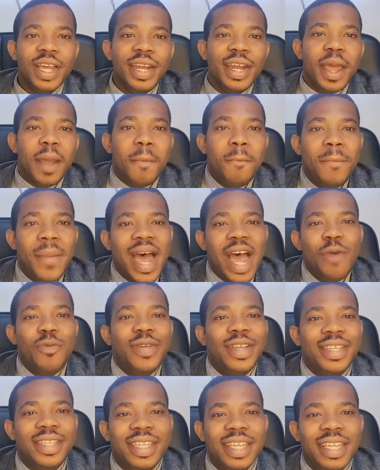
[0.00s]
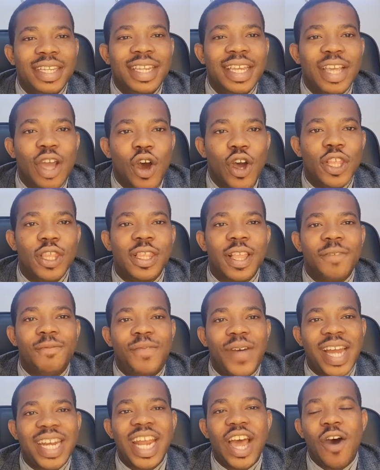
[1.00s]
The man with the
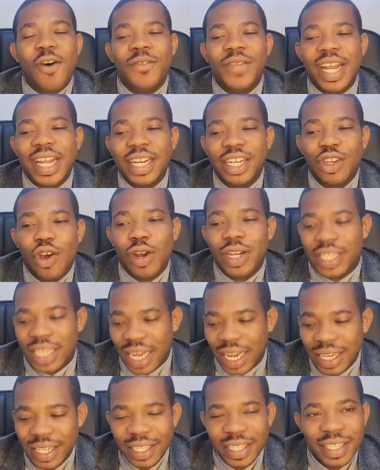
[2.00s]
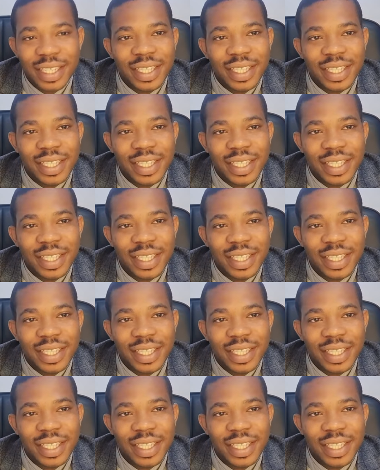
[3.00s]
father of the daughter